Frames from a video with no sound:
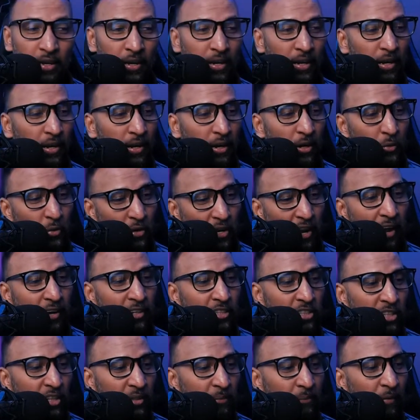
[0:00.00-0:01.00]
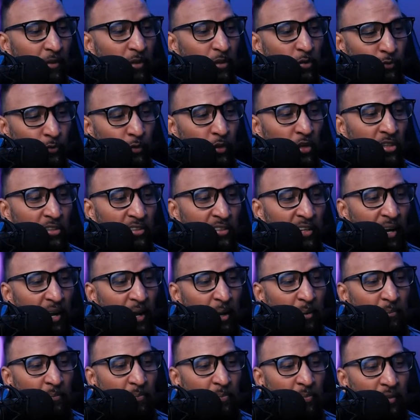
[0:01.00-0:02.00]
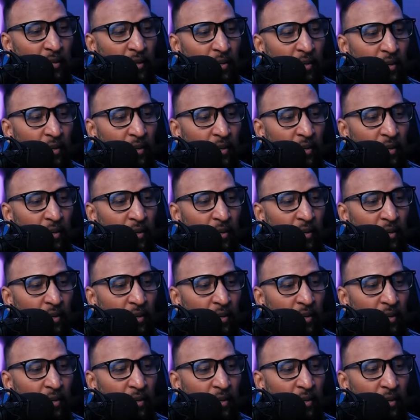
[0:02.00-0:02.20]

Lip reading: reaction. It's full time.